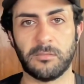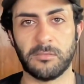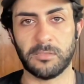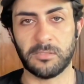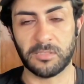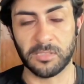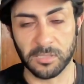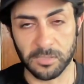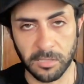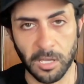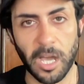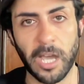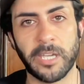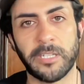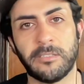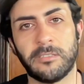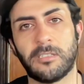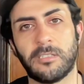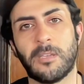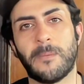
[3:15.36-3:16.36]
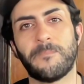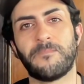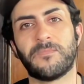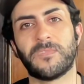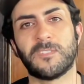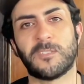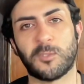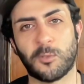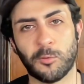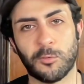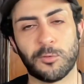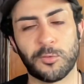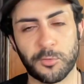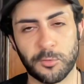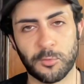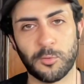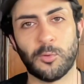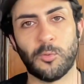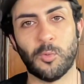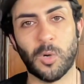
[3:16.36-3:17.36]
designed to go
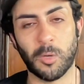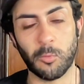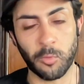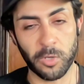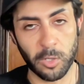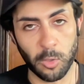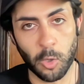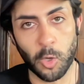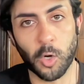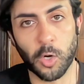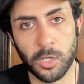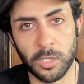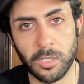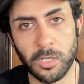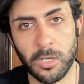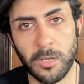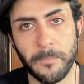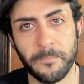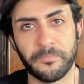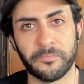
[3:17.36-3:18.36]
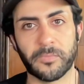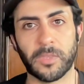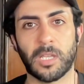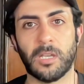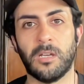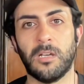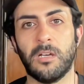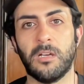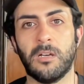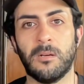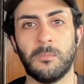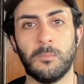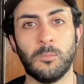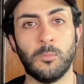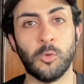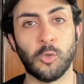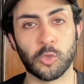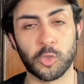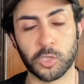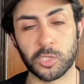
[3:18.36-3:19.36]
through what we are
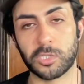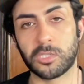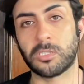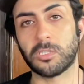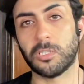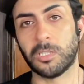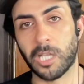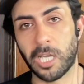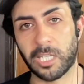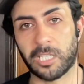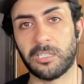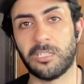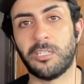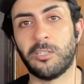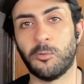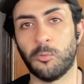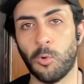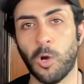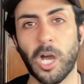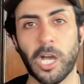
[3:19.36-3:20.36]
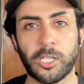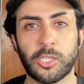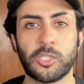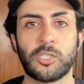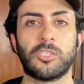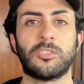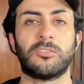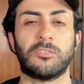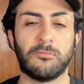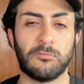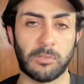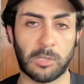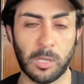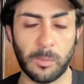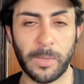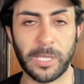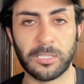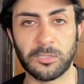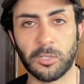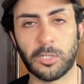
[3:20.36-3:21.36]
most likely to watch, to
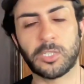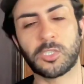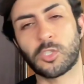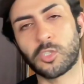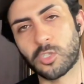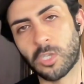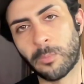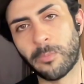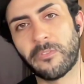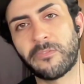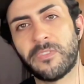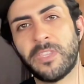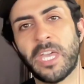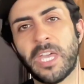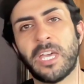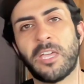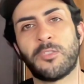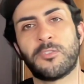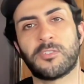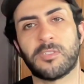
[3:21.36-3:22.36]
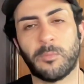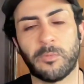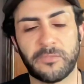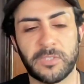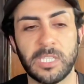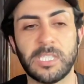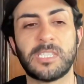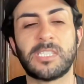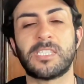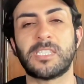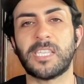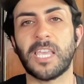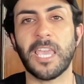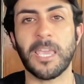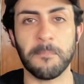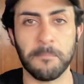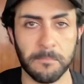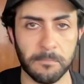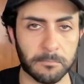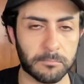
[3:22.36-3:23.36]
recommend to us some of these same